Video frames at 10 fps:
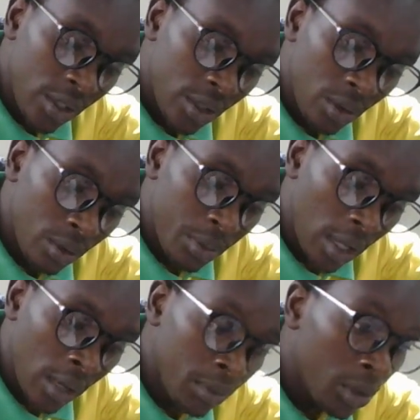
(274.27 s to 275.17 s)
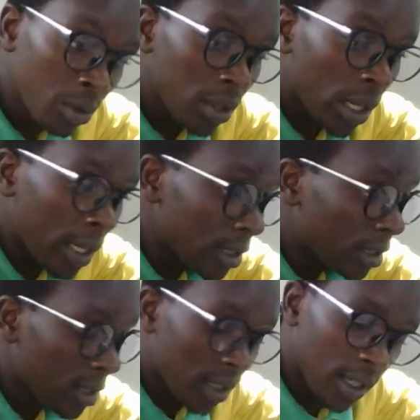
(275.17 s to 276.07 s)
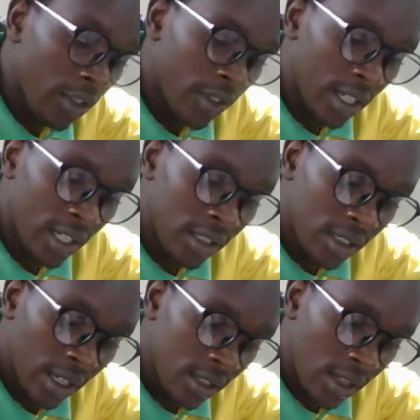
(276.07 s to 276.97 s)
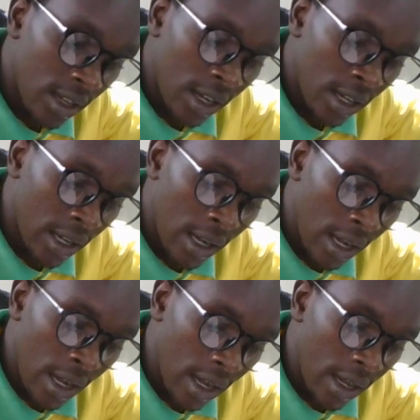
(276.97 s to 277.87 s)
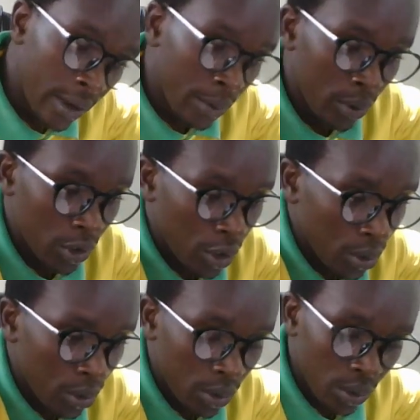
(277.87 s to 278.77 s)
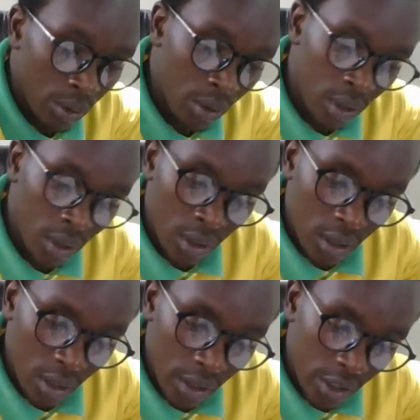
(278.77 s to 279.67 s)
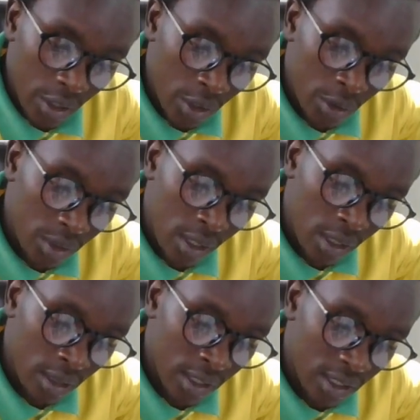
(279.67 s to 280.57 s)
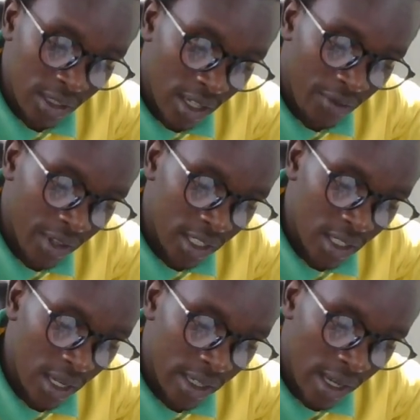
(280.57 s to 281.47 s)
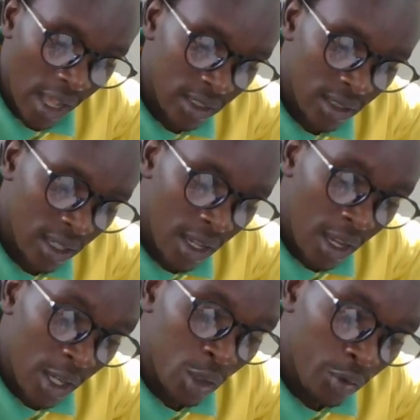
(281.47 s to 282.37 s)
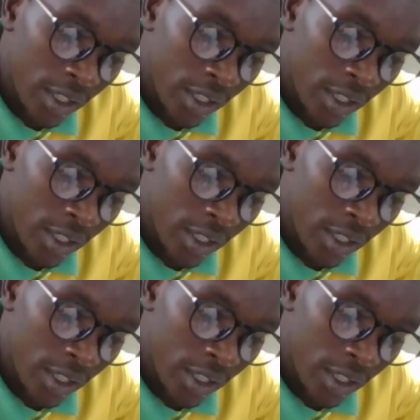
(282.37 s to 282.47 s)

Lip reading: So and because I can see even inside, I want to use this graphite dust to